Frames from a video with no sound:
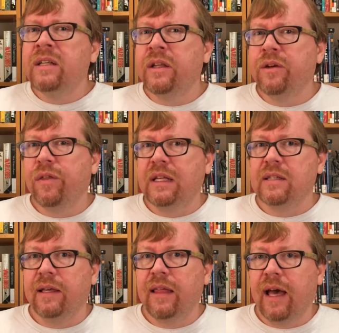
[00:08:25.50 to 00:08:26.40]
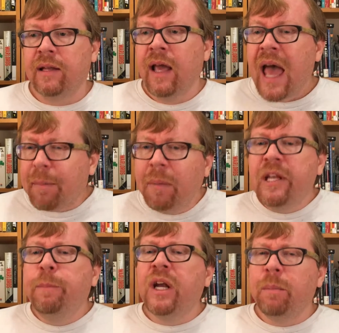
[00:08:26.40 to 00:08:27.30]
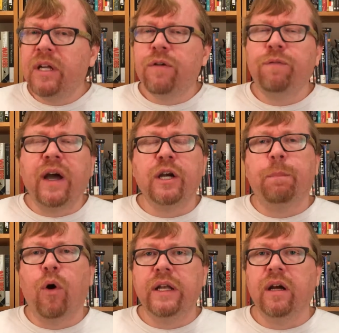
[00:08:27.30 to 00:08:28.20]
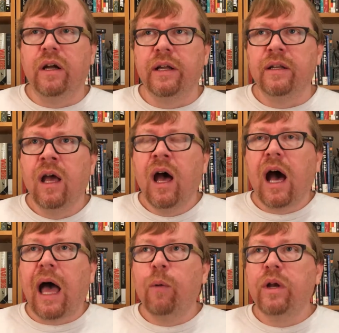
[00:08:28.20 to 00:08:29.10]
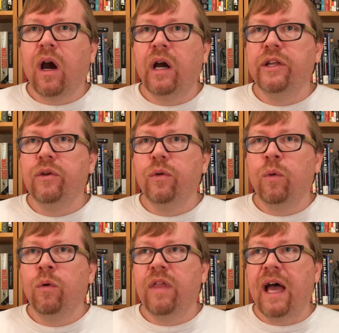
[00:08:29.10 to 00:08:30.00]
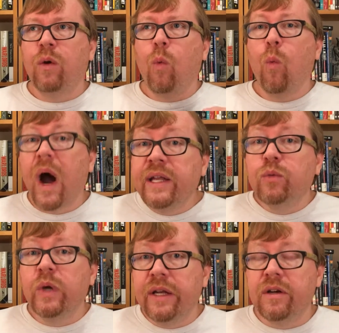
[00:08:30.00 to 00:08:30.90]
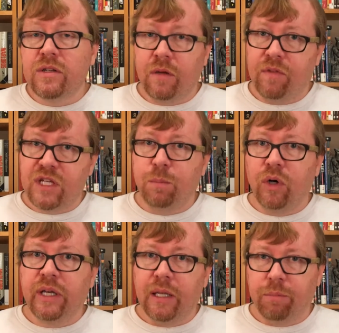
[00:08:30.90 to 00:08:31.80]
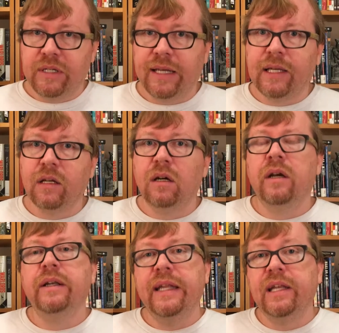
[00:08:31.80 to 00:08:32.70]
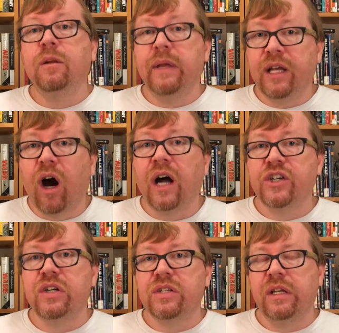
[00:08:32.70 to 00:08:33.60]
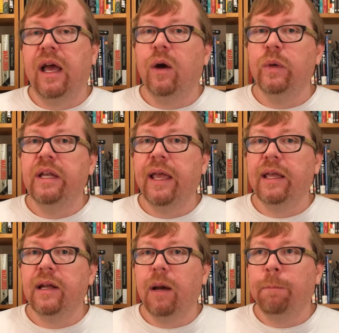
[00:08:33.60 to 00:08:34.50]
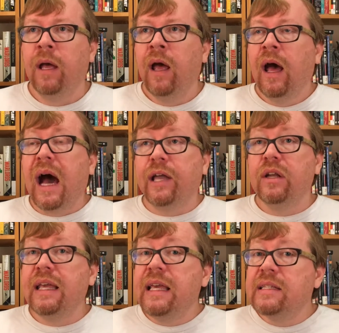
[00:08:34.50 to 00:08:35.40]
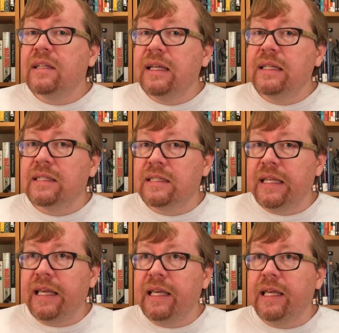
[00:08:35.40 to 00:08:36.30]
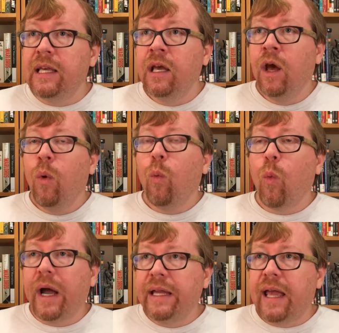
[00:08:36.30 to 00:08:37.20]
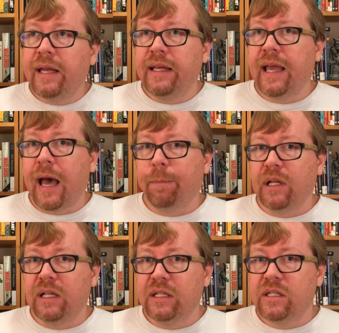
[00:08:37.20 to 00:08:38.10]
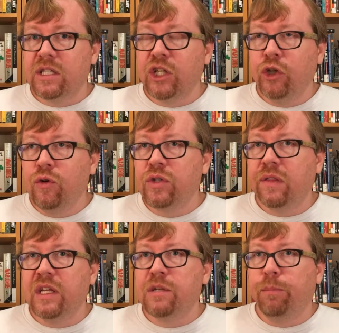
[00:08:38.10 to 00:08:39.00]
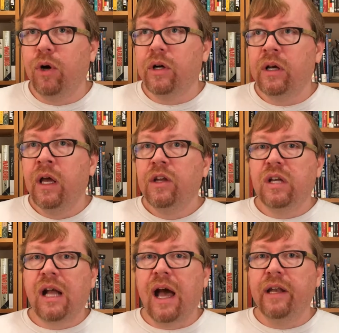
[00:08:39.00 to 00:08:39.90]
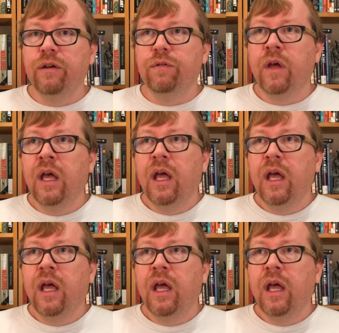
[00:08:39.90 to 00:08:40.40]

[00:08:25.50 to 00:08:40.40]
other things like that. And maybe to put a bit of a finer point on it, I would argue that white readers of this book in particular need to be cautious in how we take it up. I could easily see white anti-capitalists using this book to kind of